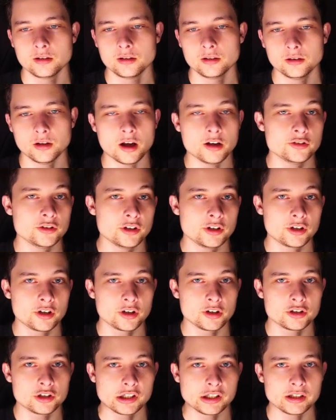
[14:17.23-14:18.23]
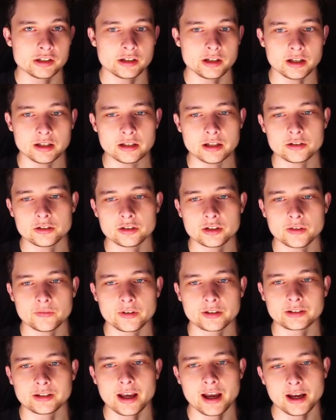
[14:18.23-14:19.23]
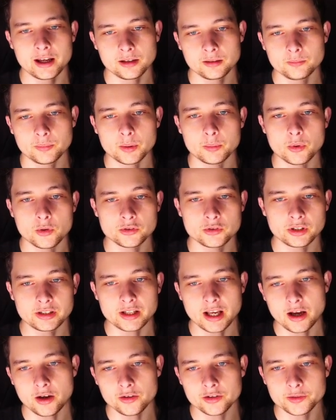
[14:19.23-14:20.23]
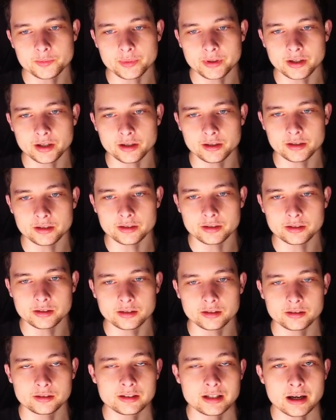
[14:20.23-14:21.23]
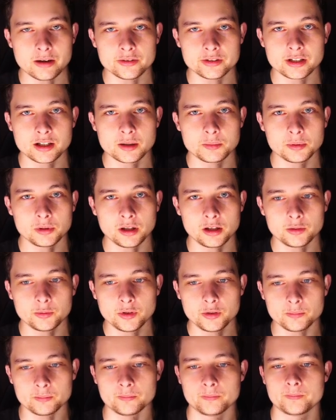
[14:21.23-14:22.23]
laundry detergent and other stuff like that, but mostly towels because towels take up a lot of room.